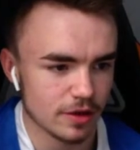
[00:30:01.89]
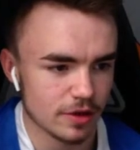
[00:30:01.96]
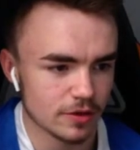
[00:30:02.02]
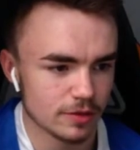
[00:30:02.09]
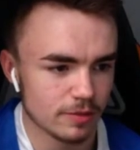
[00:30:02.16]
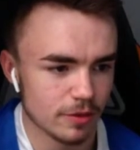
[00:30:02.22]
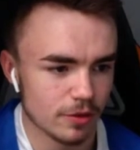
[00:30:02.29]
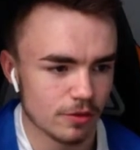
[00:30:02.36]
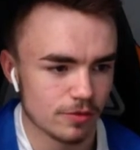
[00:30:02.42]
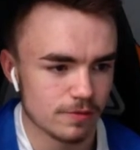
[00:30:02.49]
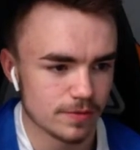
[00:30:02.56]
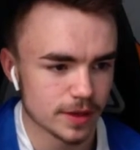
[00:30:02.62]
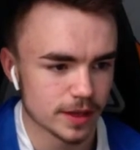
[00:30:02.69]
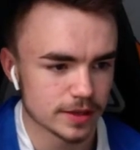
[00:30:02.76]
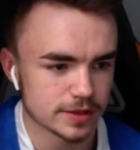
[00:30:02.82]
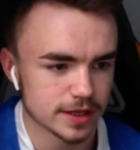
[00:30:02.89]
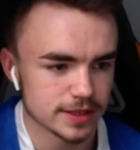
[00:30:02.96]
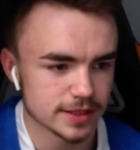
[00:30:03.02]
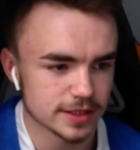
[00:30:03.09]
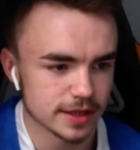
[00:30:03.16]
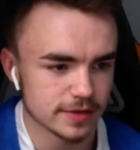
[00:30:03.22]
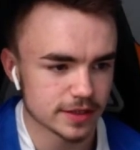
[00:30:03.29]
on the ball.
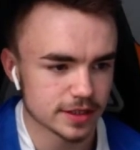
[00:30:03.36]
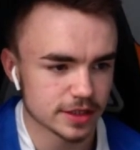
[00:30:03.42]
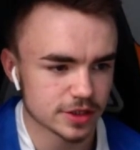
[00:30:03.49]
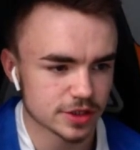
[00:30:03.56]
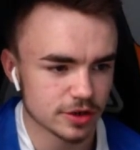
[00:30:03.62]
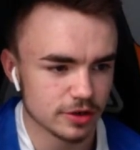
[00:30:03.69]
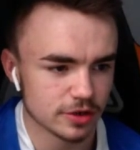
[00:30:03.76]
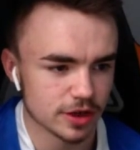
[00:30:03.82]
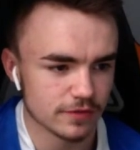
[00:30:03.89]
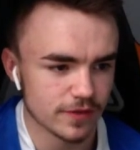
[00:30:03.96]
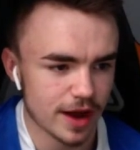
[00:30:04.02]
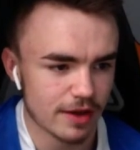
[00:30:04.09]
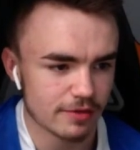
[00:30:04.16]
Sends it down the touchline looking for